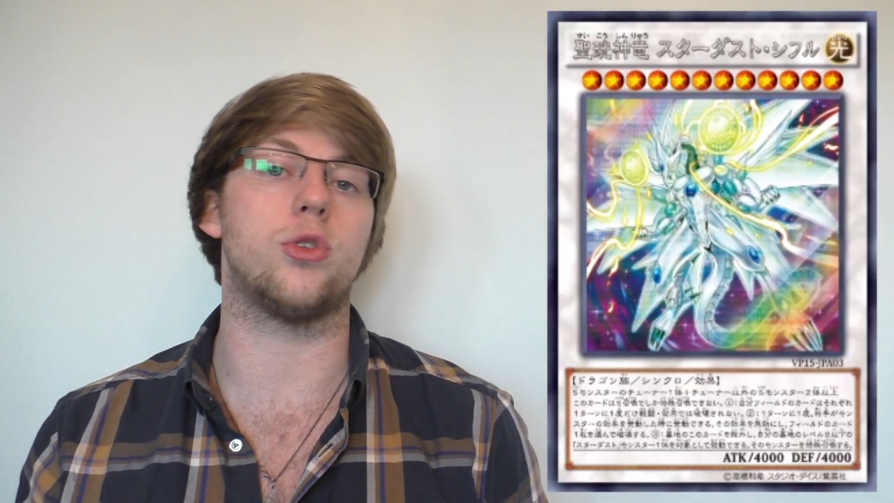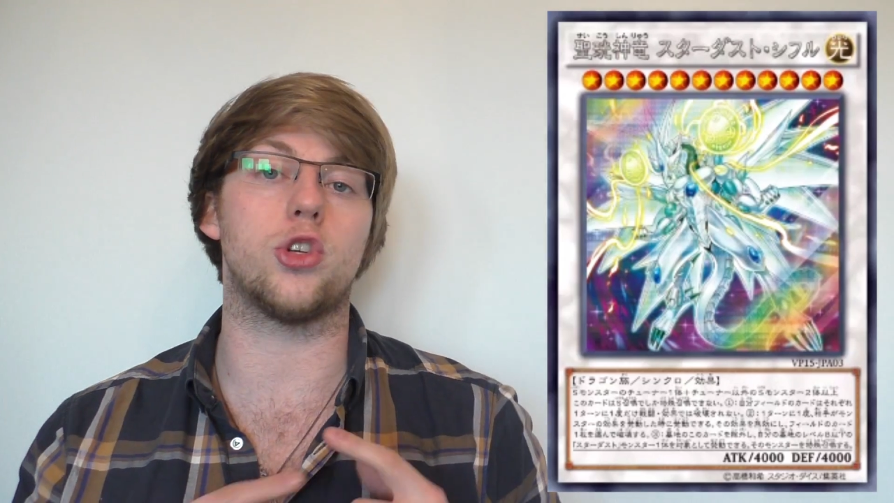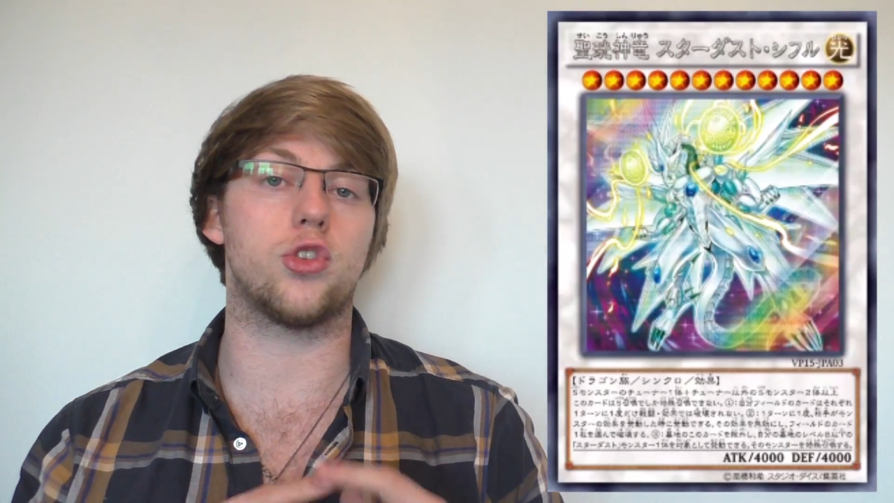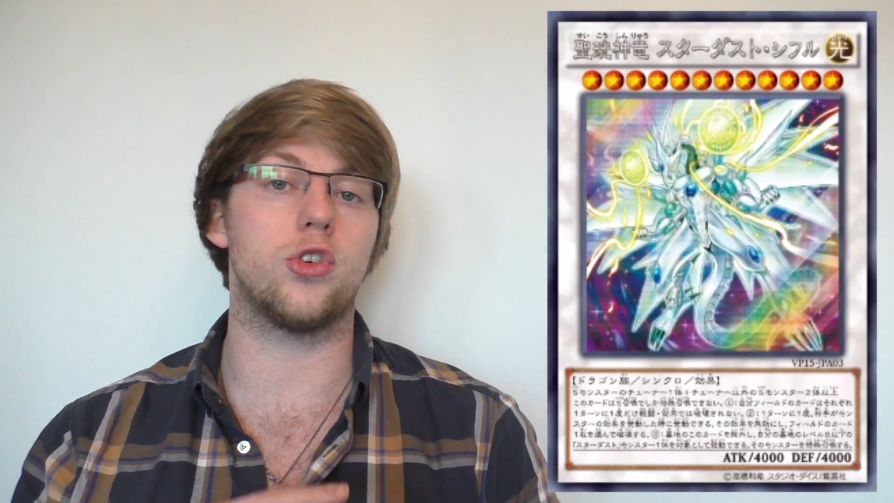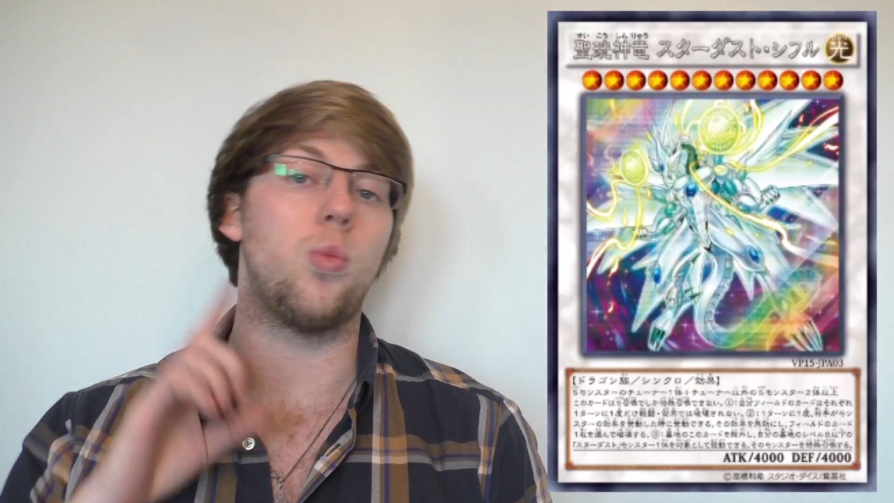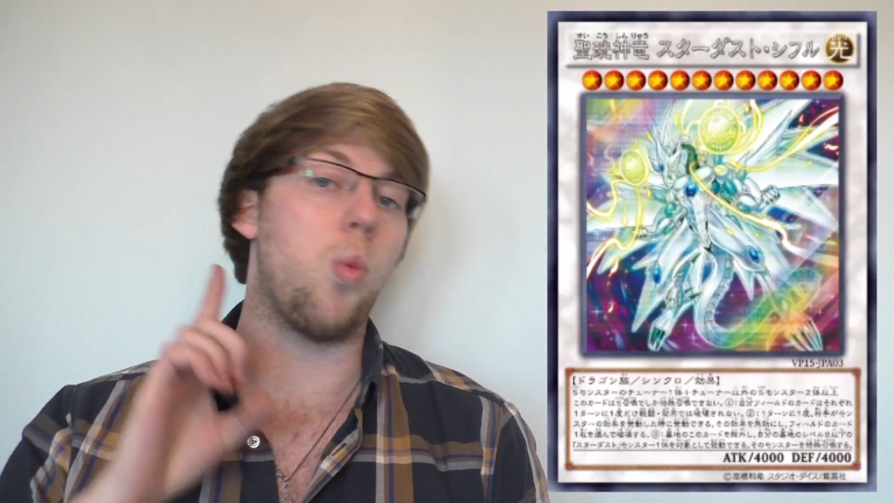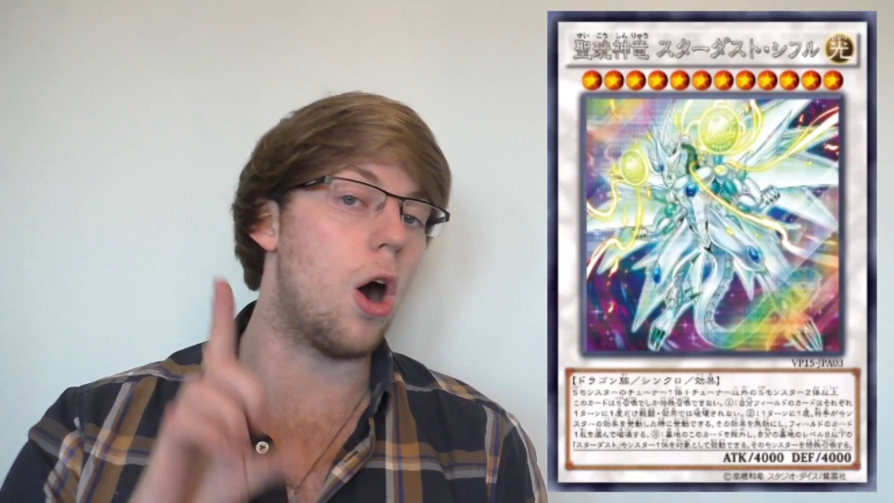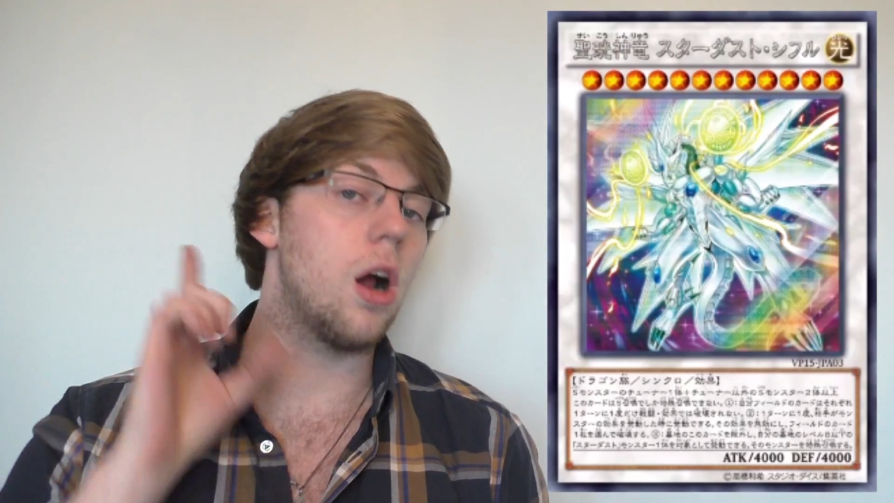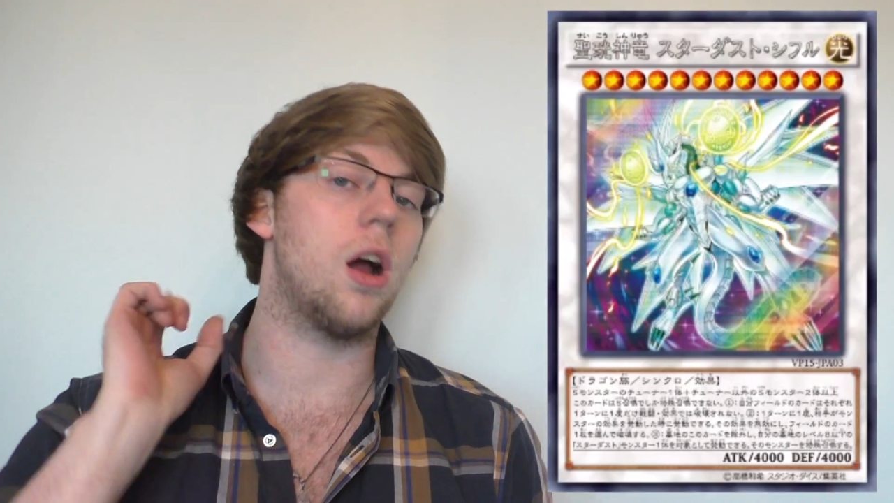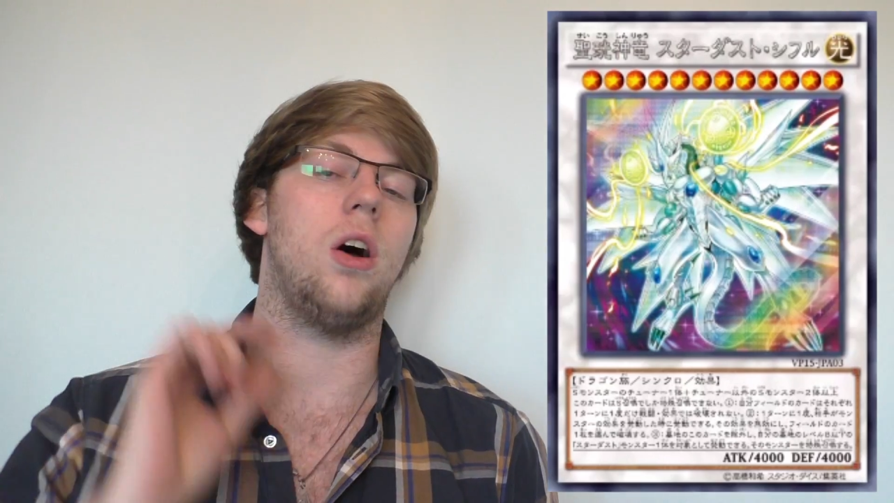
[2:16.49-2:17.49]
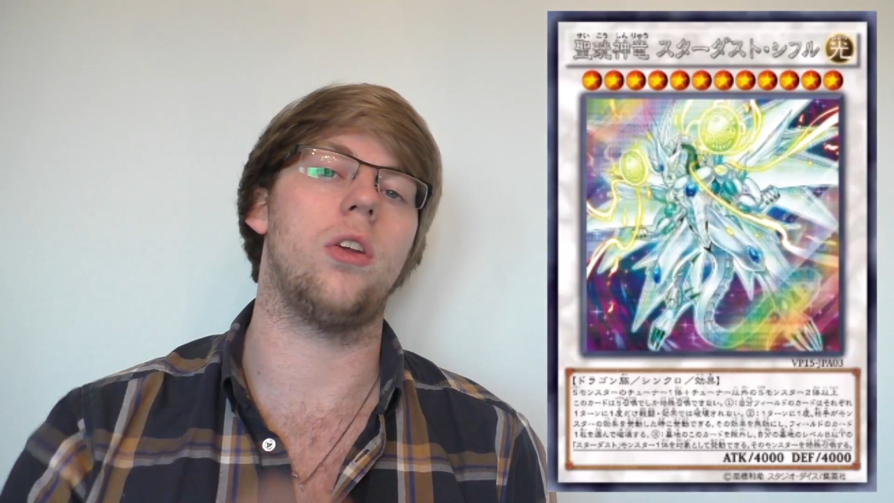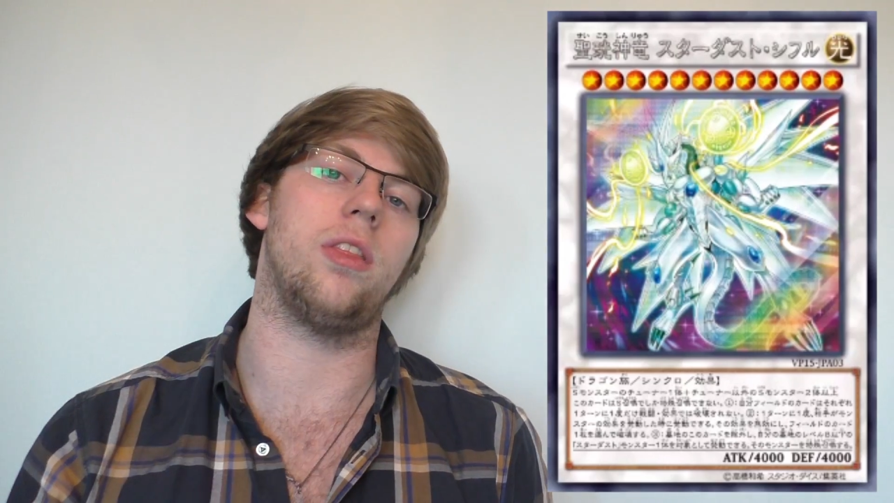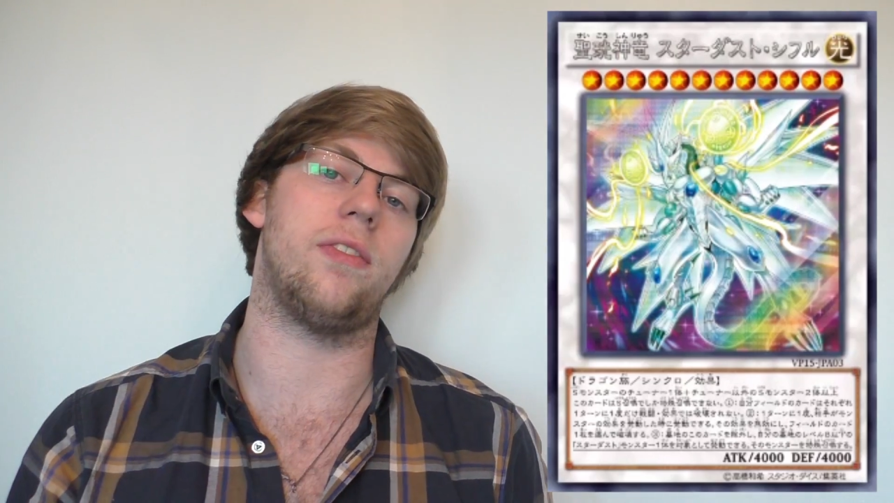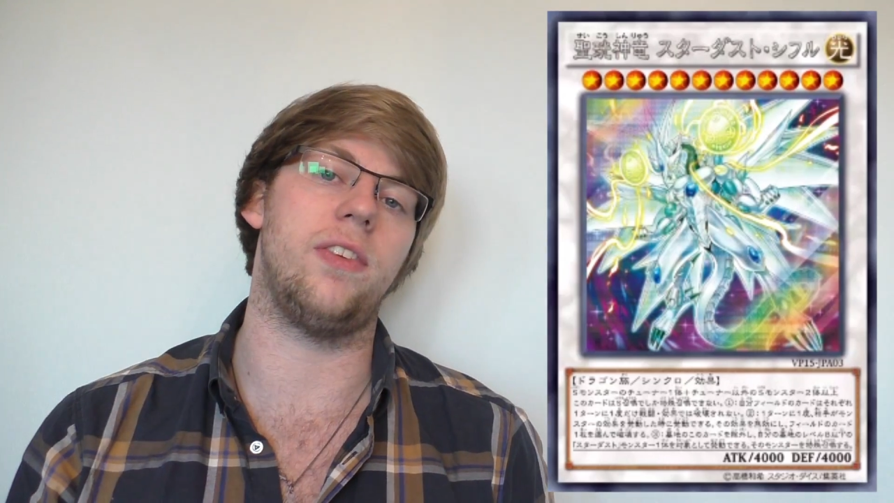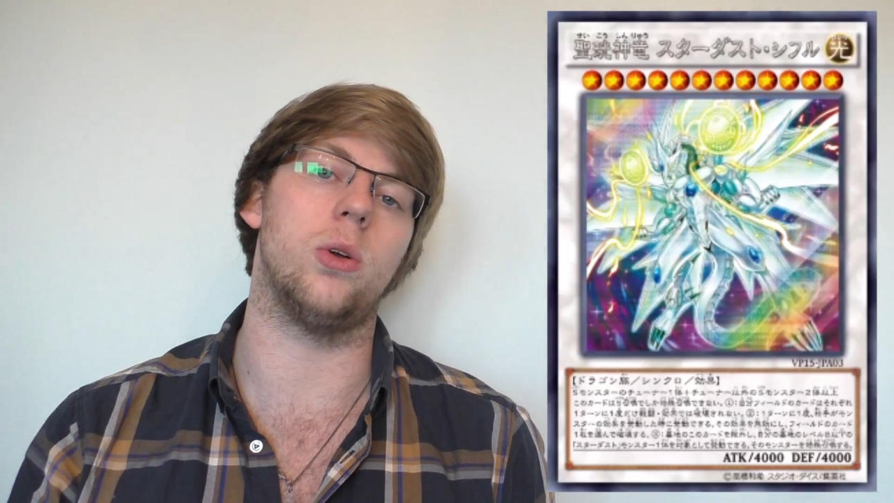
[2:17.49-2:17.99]
destroy one card
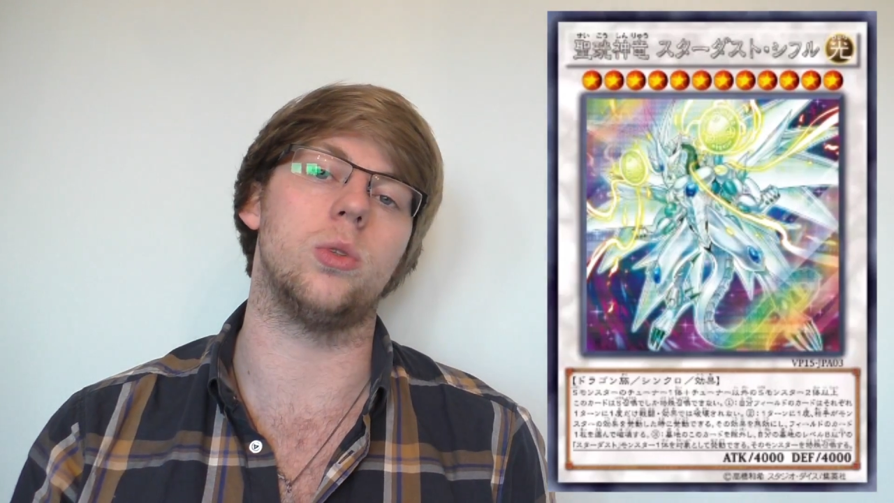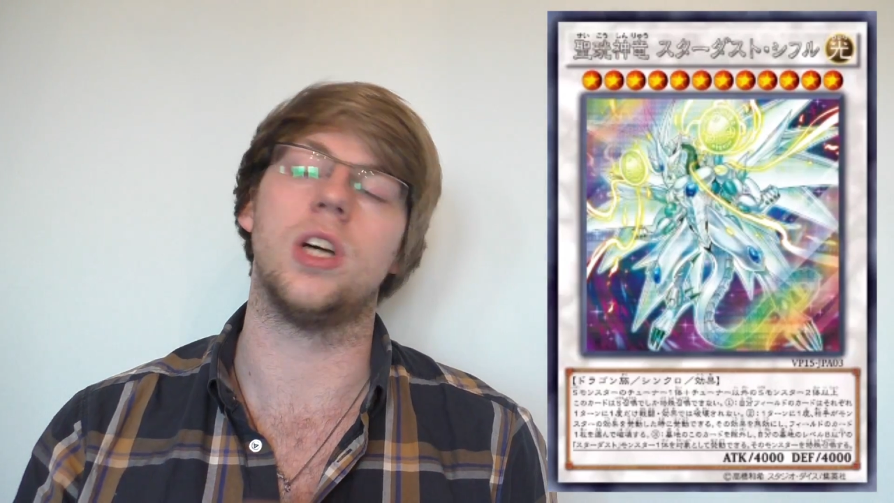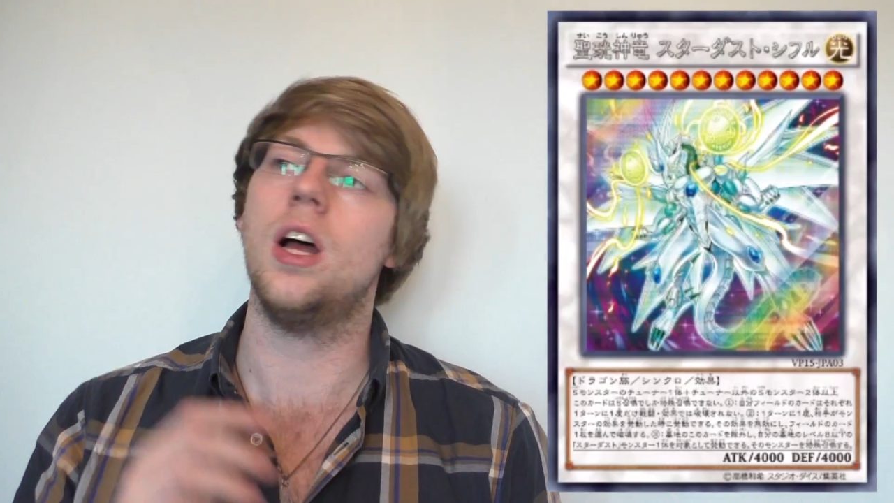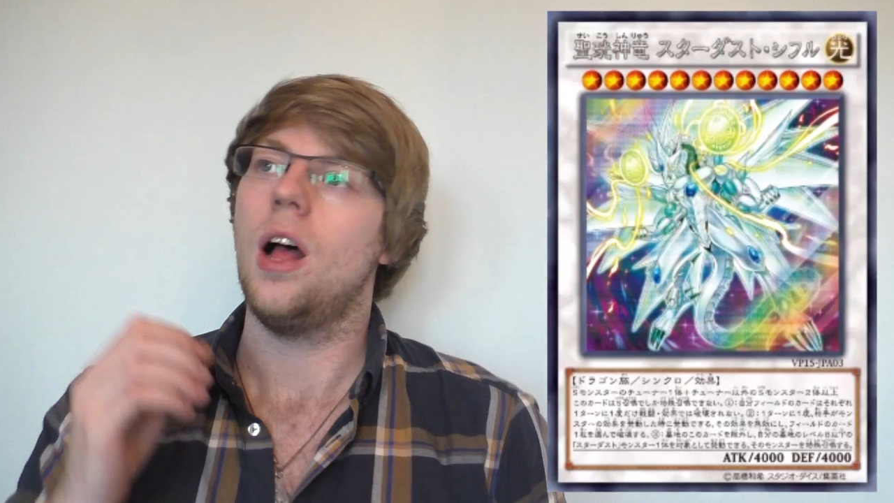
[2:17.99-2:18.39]
on the field.